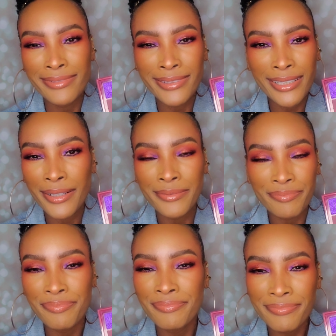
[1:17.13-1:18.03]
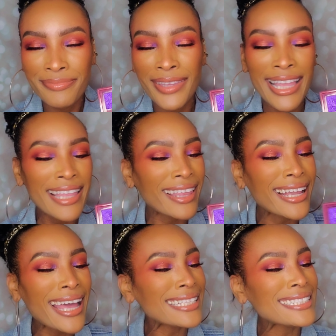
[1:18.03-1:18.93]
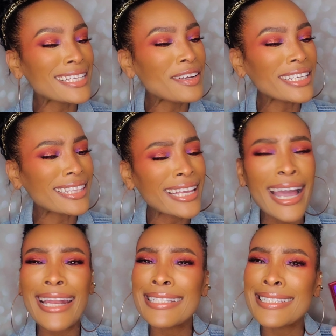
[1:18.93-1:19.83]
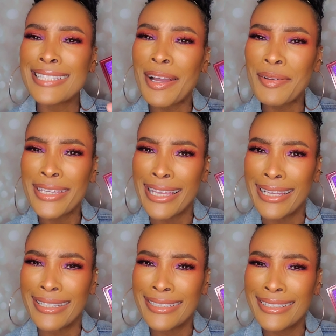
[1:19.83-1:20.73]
You know, they gotta sell you. They gotta sell you.